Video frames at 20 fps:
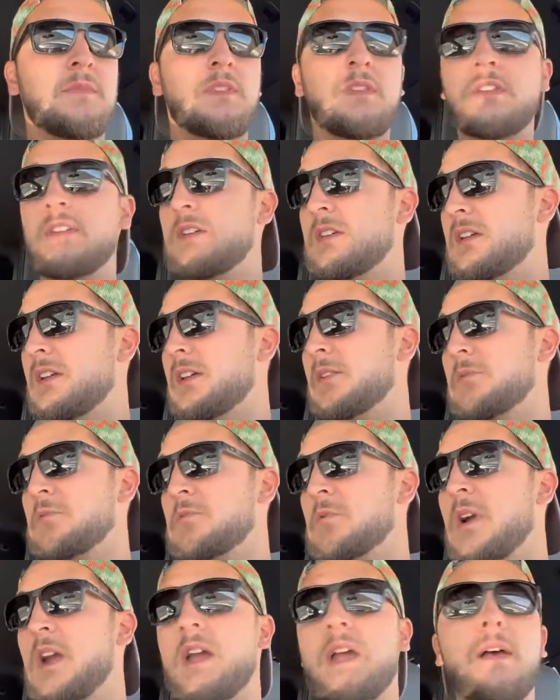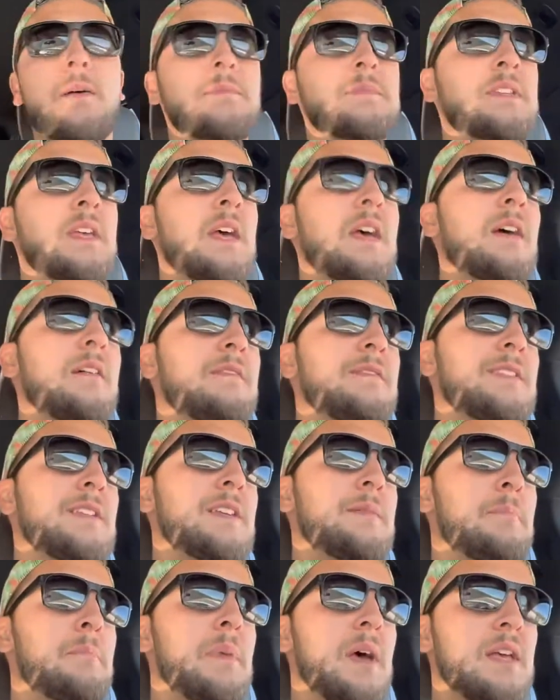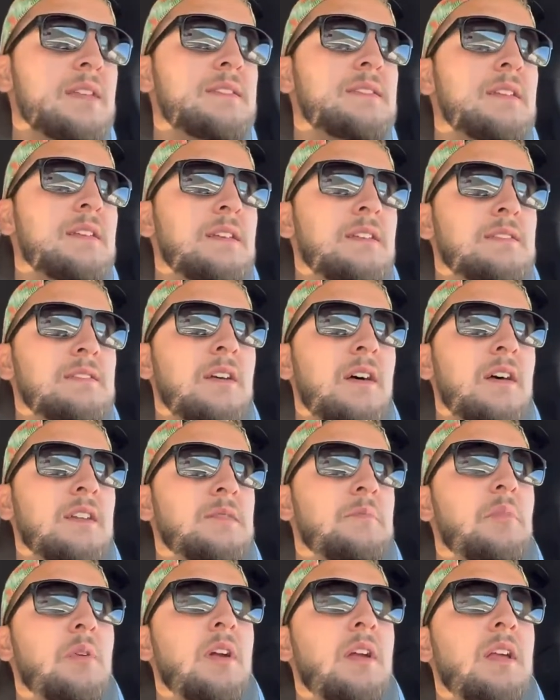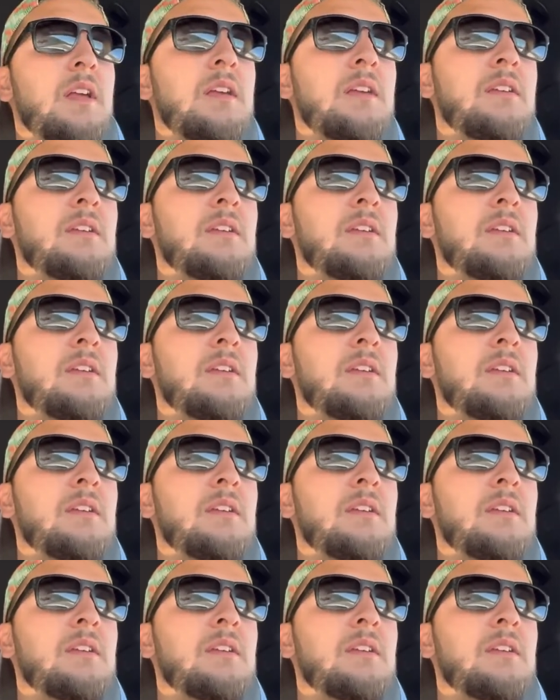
The Rams have the best exhaust brake